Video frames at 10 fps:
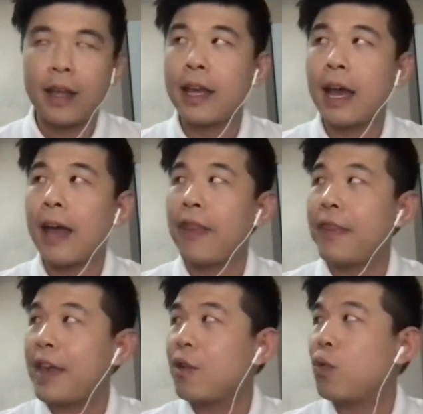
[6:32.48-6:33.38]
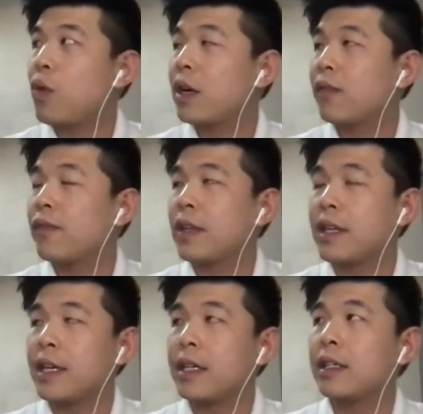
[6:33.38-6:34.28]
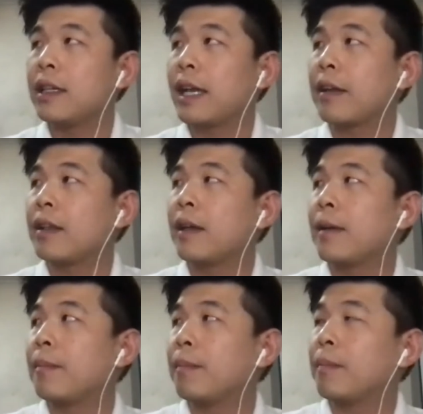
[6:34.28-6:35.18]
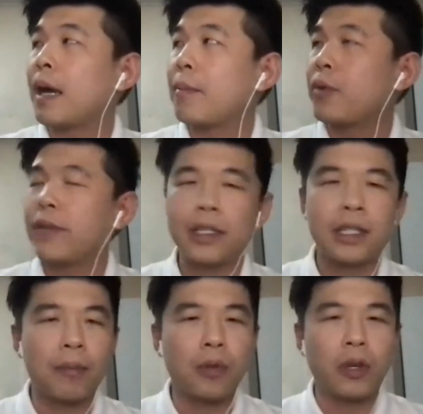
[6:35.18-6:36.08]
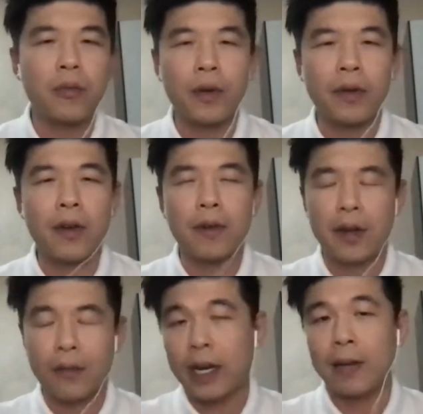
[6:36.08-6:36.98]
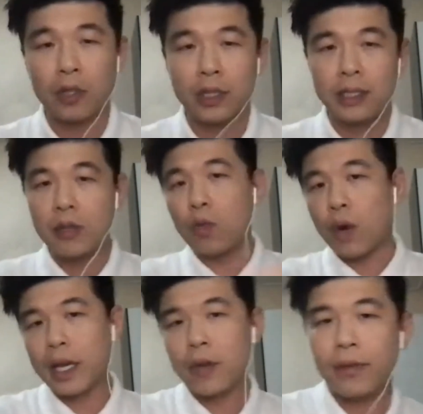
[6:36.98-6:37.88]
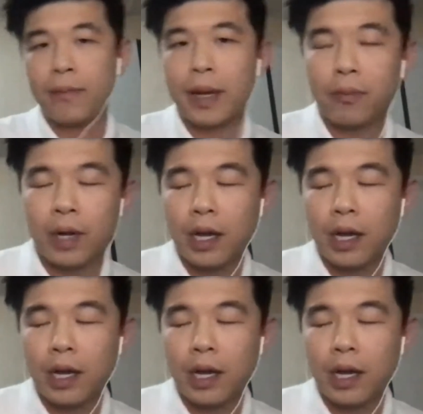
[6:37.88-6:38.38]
I think one of the year, like my previous employer, when I was still working with my